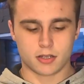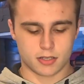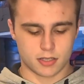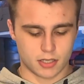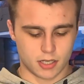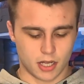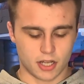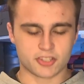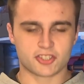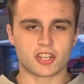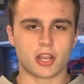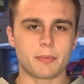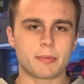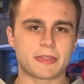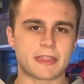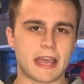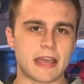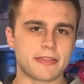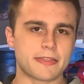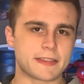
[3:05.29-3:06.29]
On top of
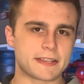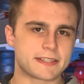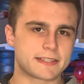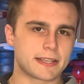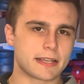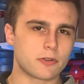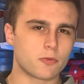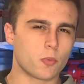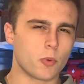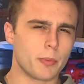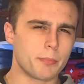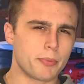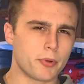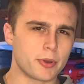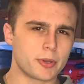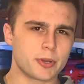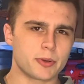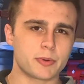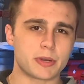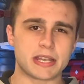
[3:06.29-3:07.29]
that, the Zinc
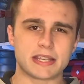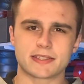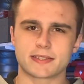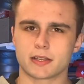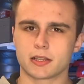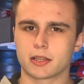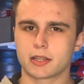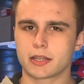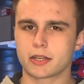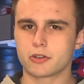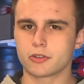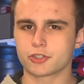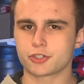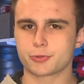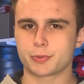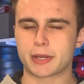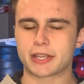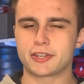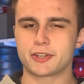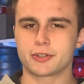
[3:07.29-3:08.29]
1.0 is a little
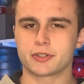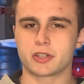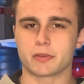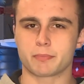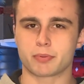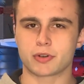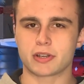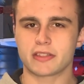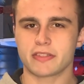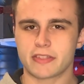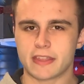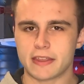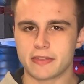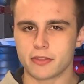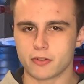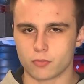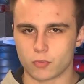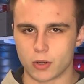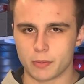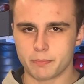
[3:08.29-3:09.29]
trickier to print than
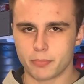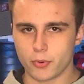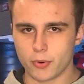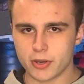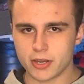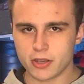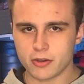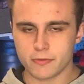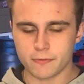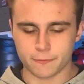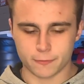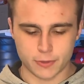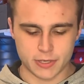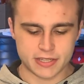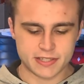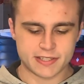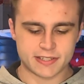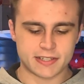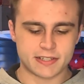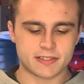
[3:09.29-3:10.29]
the 1.0. For
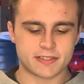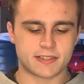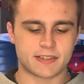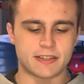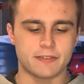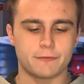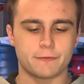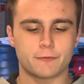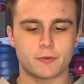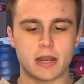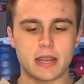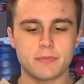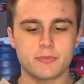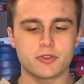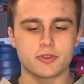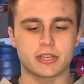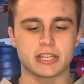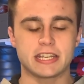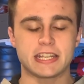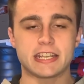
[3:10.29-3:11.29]
instance, the frame,
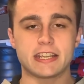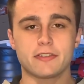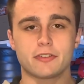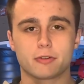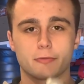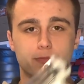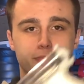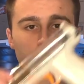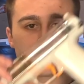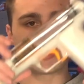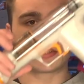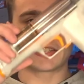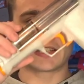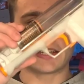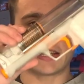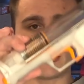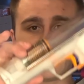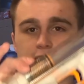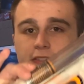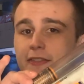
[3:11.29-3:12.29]
you could either print
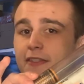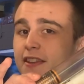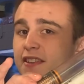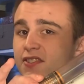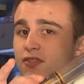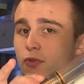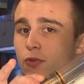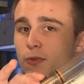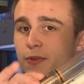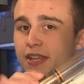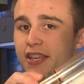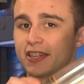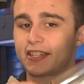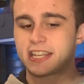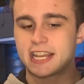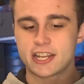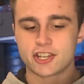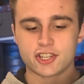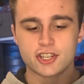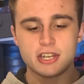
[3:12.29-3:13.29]
it in this
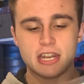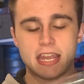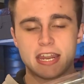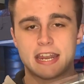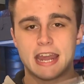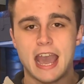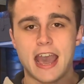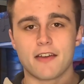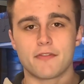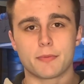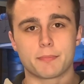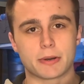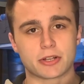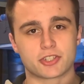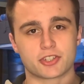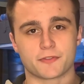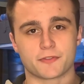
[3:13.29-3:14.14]
orientation and have a bunch of